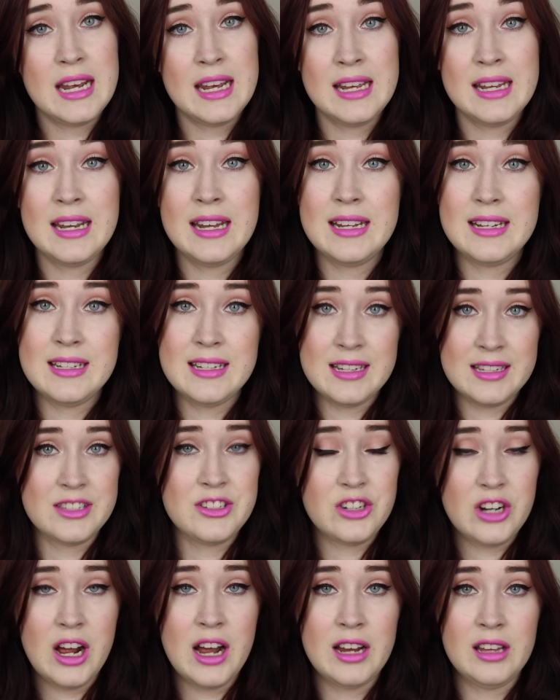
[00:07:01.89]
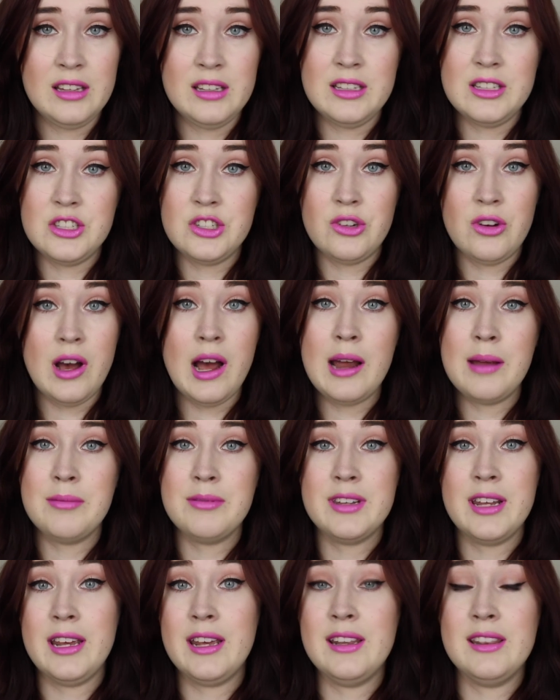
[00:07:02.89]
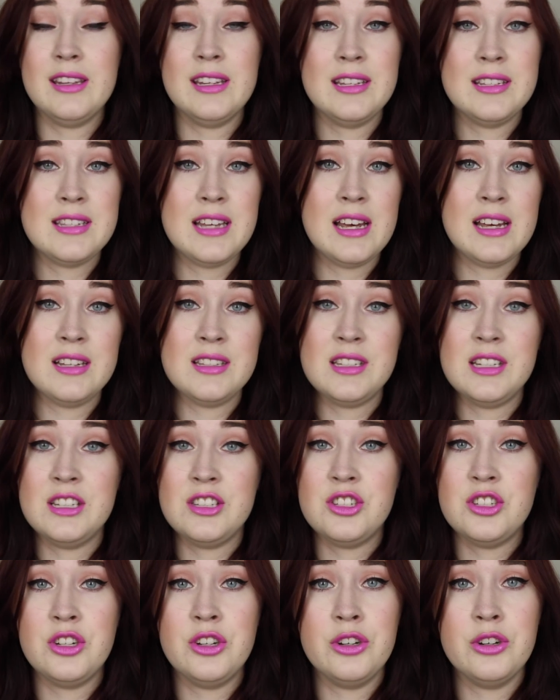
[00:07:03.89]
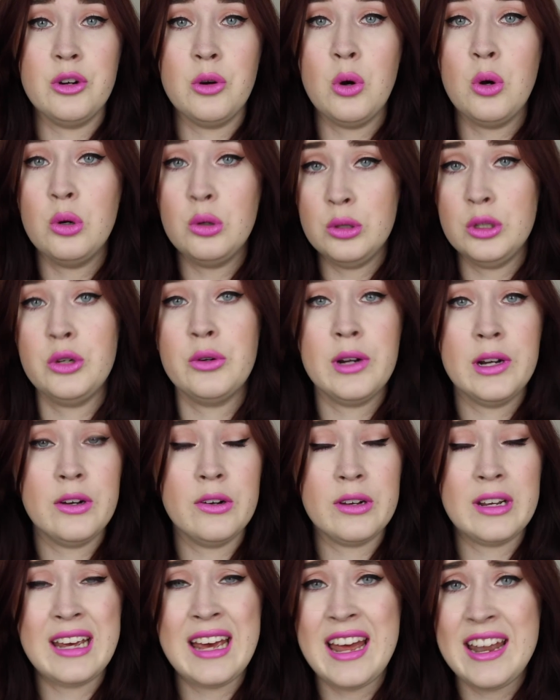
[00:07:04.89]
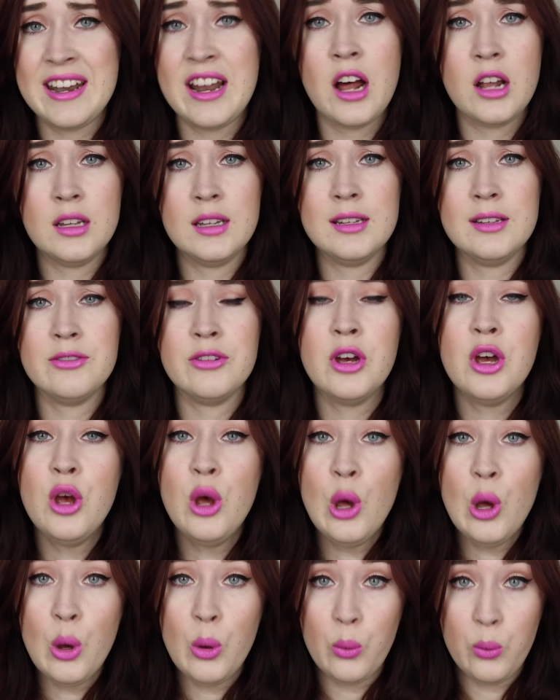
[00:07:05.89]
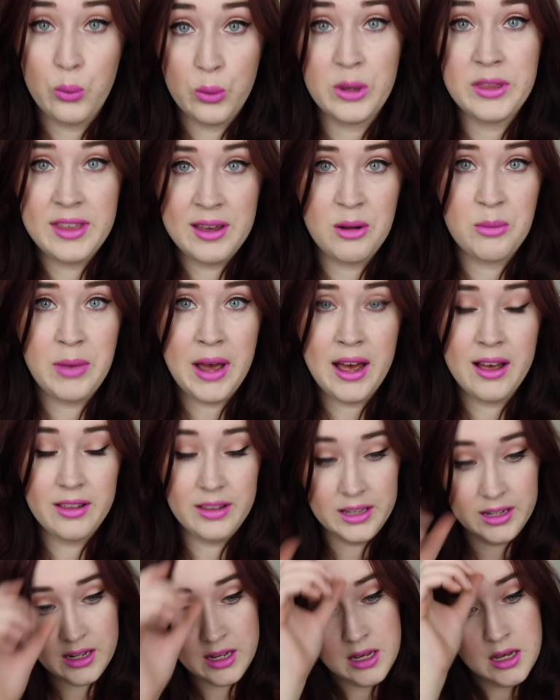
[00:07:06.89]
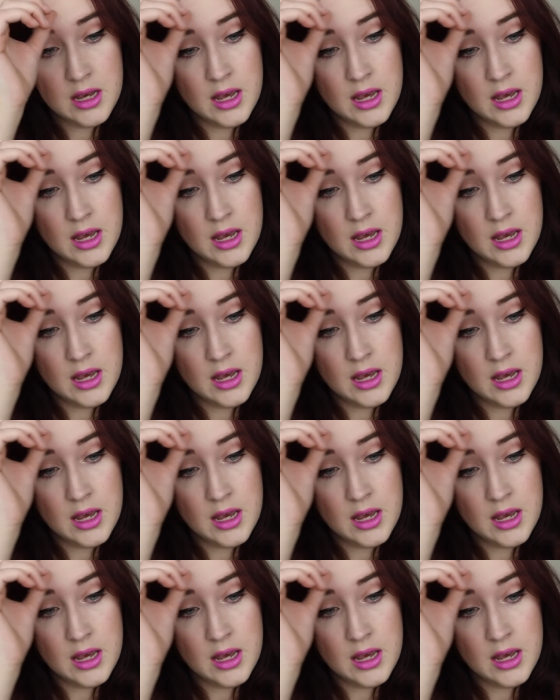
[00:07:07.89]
and Desert Island. So I'm taking this as it's your holy grail, cannot live without palette.